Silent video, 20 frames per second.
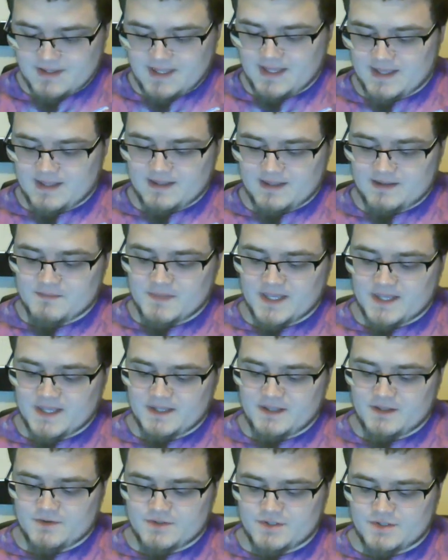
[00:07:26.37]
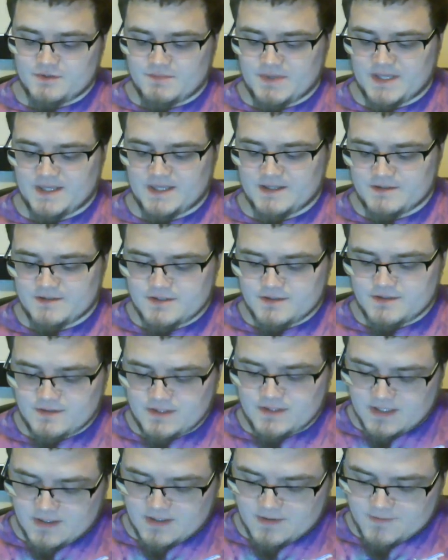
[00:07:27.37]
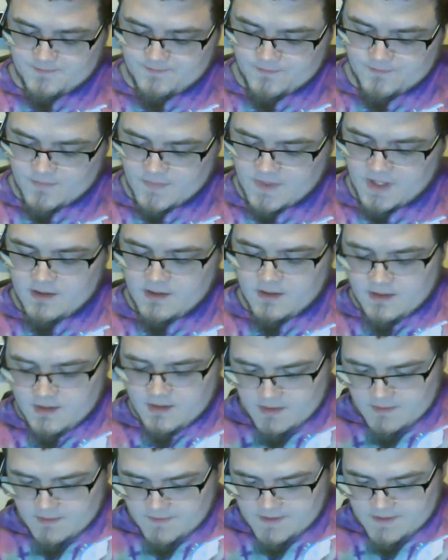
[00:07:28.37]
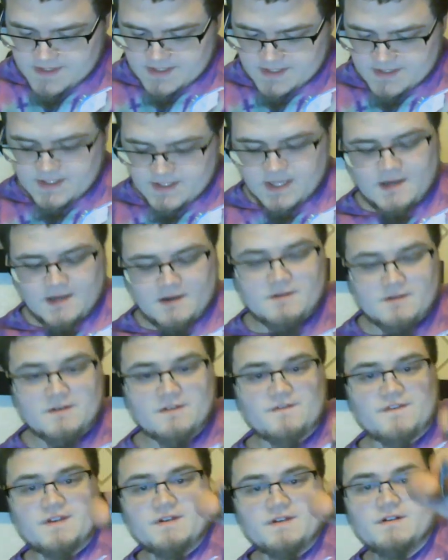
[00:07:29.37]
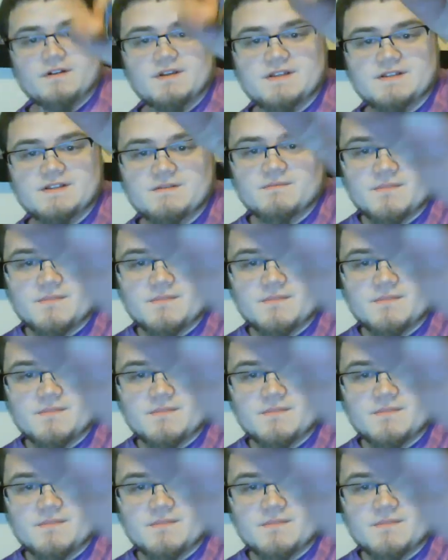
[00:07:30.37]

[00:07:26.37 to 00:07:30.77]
and make a YouTube page. This is the Iron Defender. He's